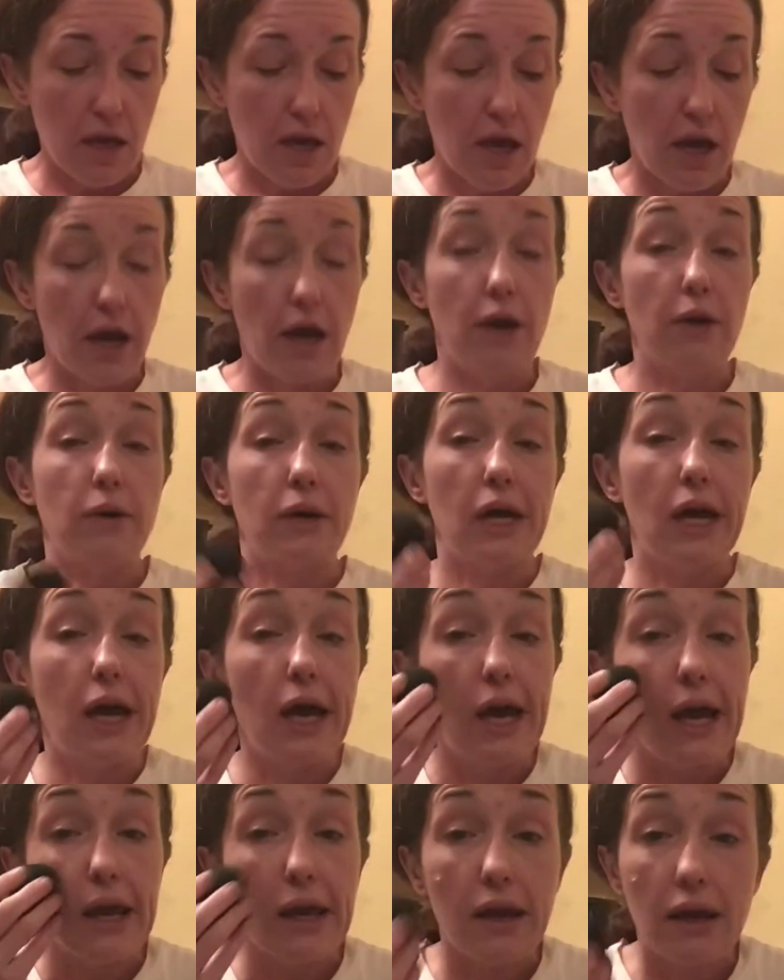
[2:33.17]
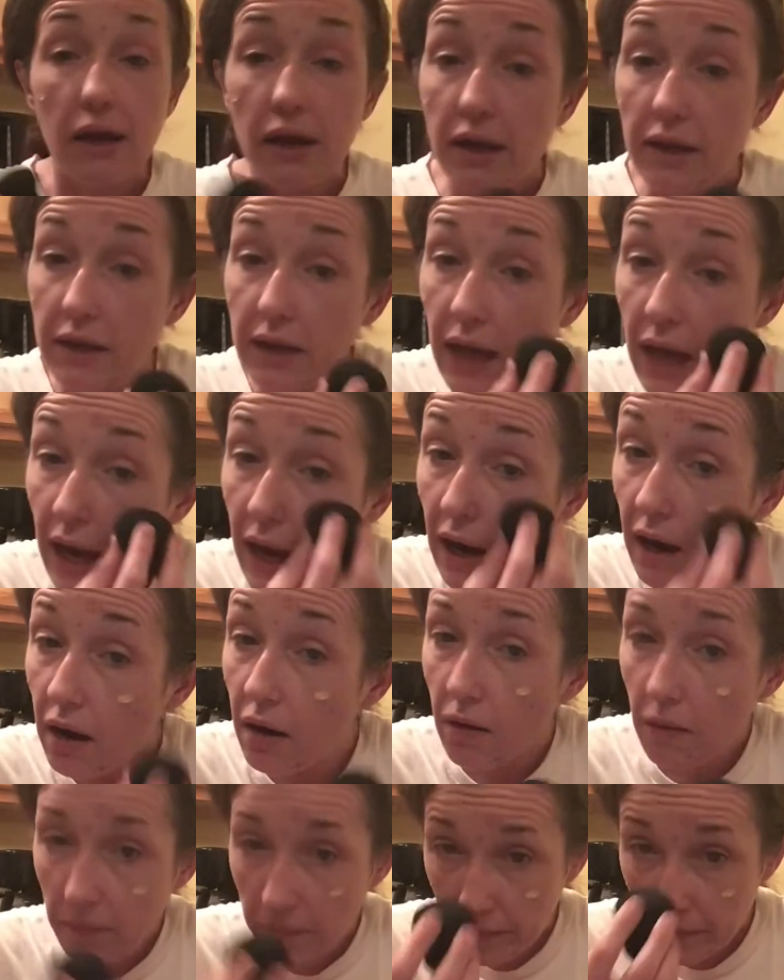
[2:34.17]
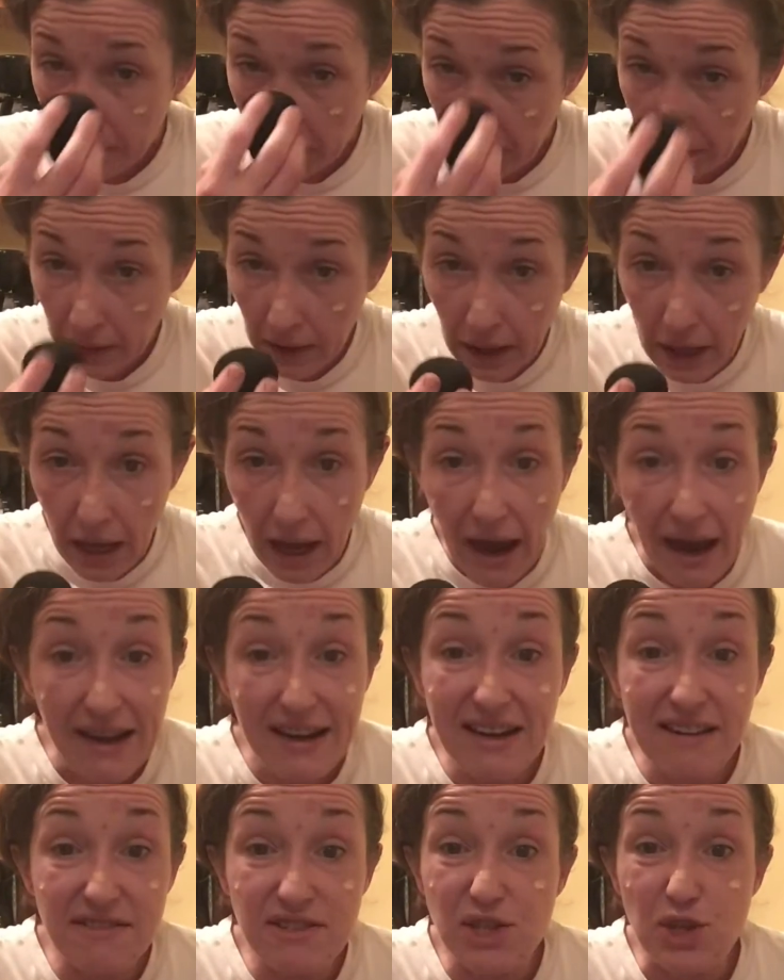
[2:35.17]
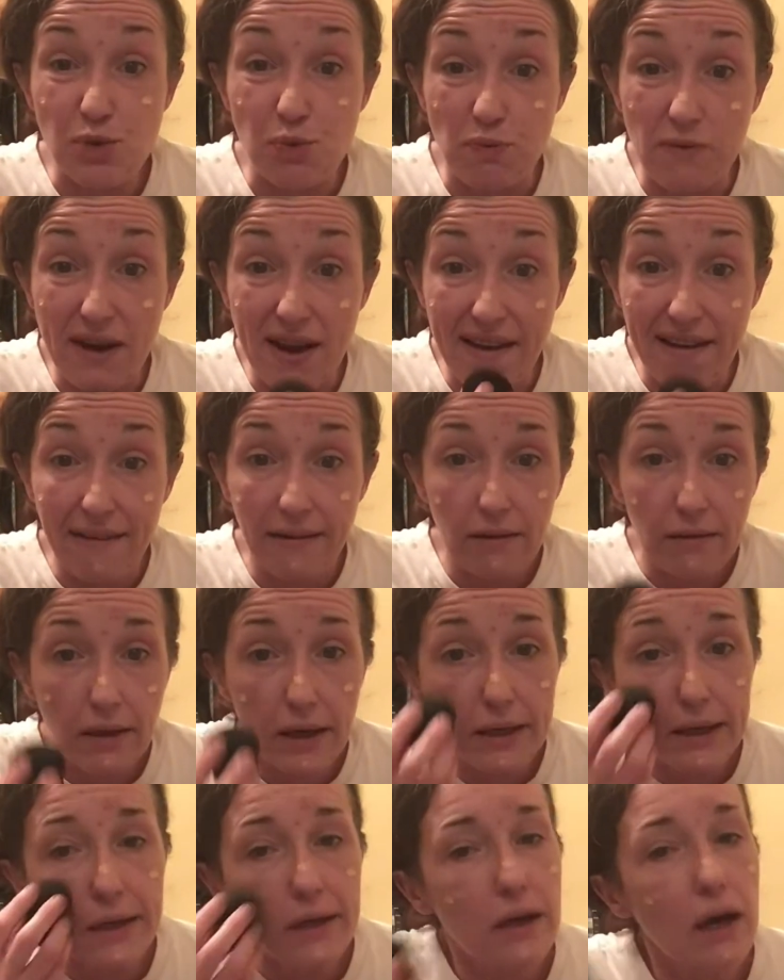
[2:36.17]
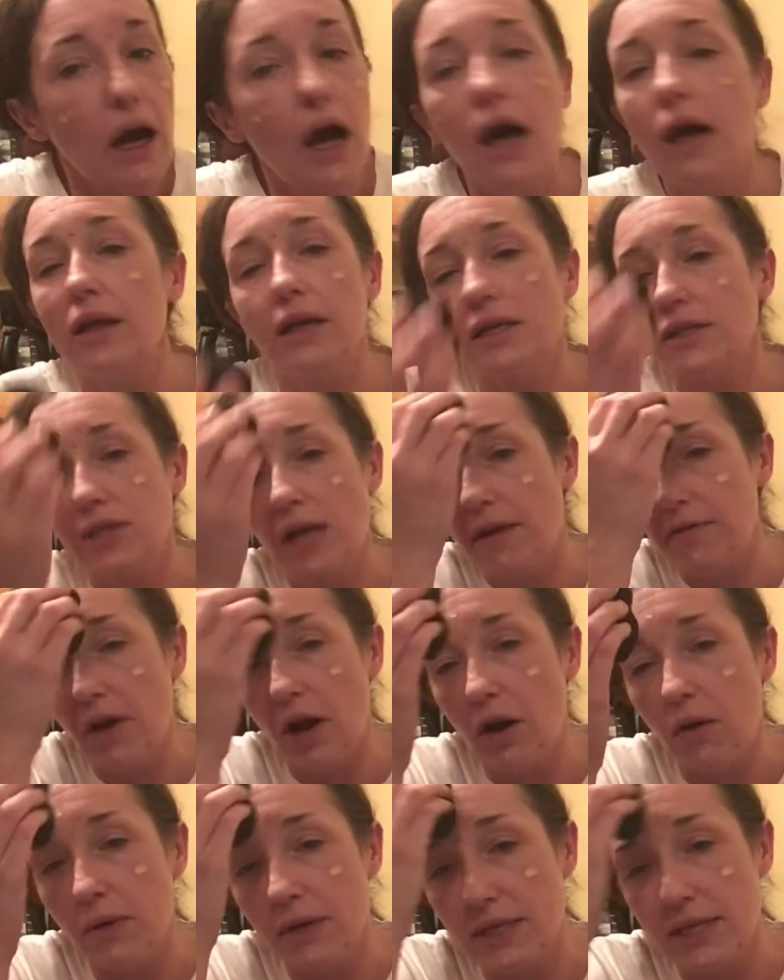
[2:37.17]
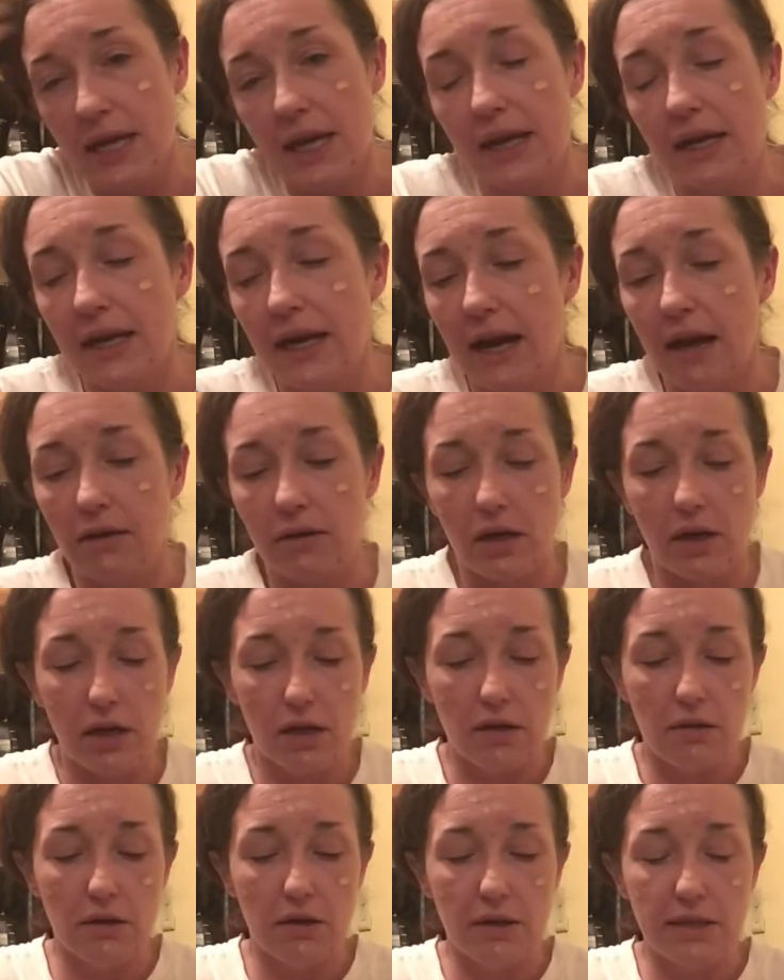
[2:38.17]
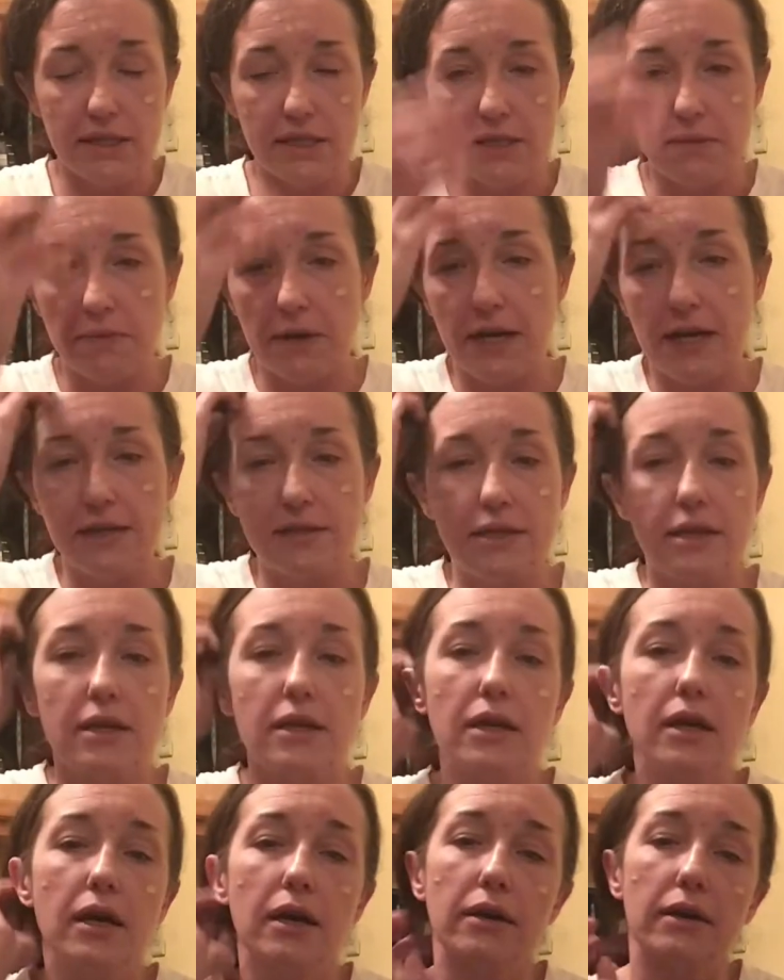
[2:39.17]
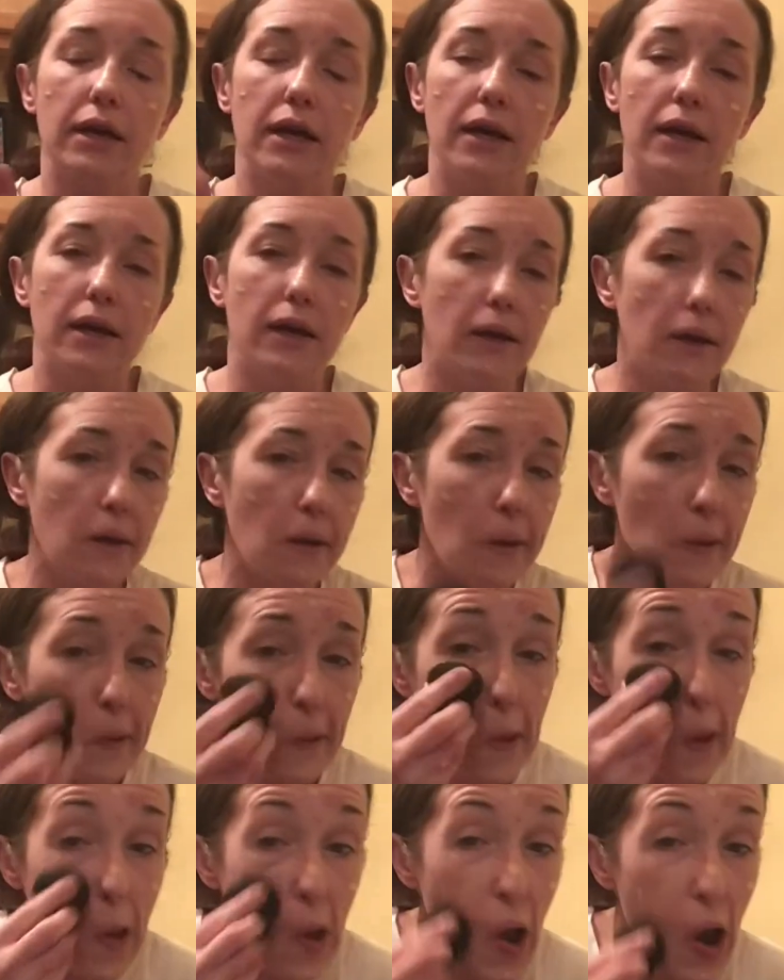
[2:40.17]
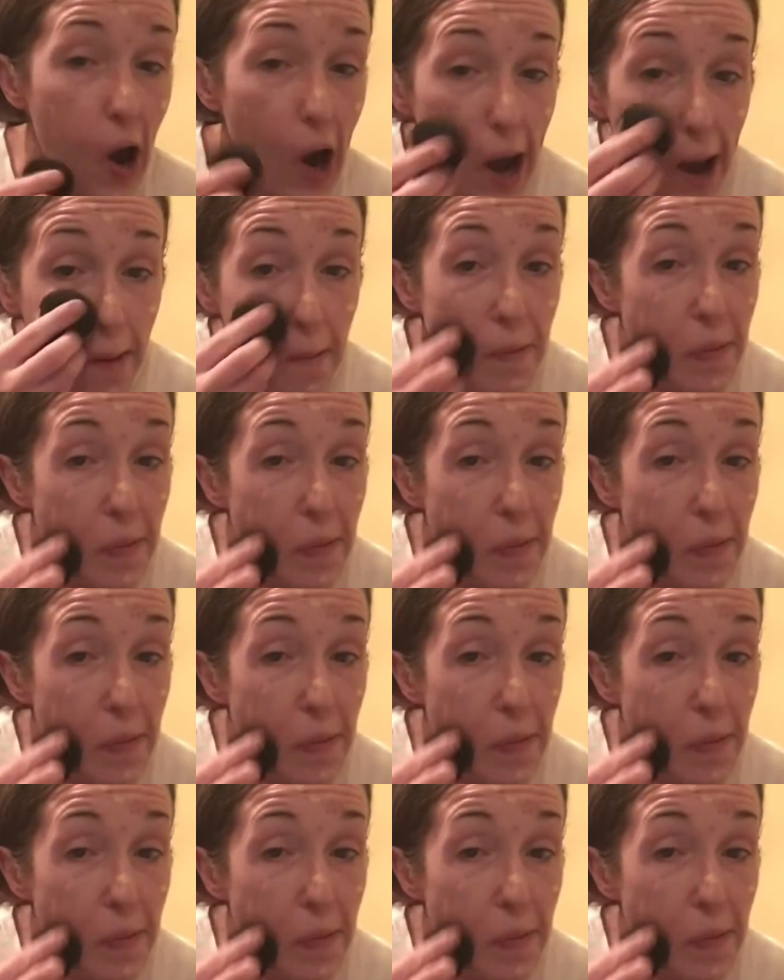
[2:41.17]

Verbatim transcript: Okay, now, I didn't even drink. Like in college, I've always hated alcohol. Oh, I despise it. Okay. All right.